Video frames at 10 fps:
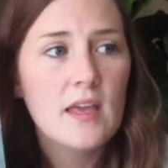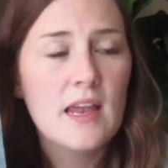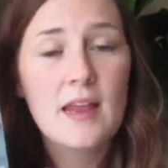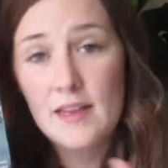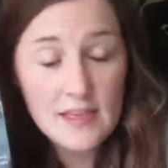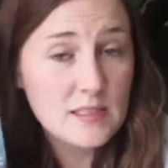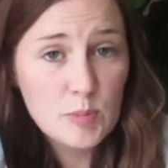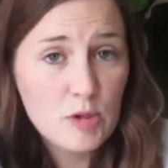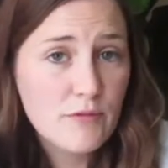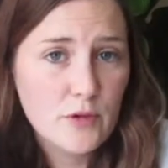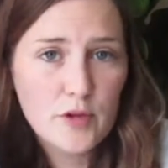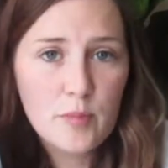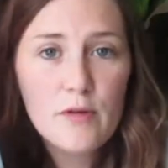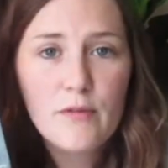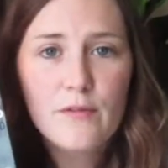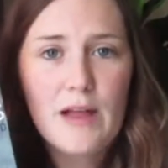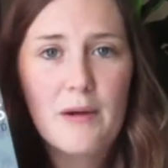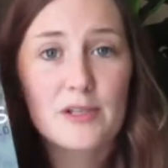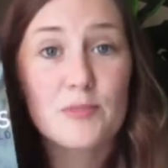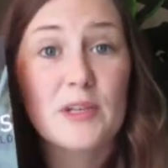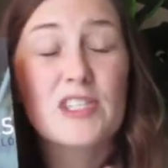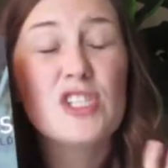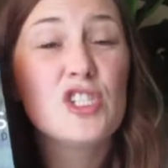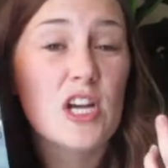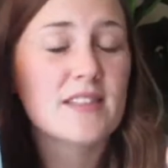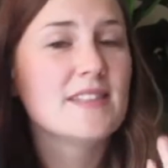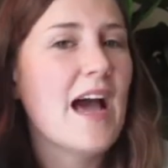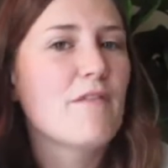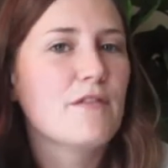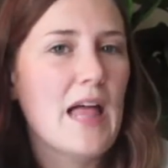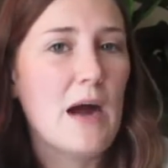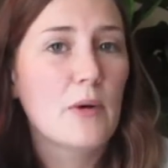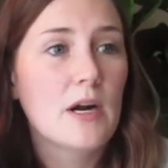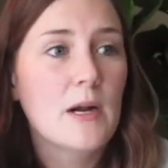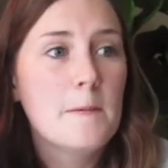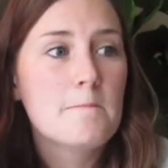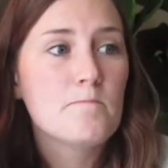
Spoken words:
And it is beautiful. They're beautiful flowers, but it's just that flower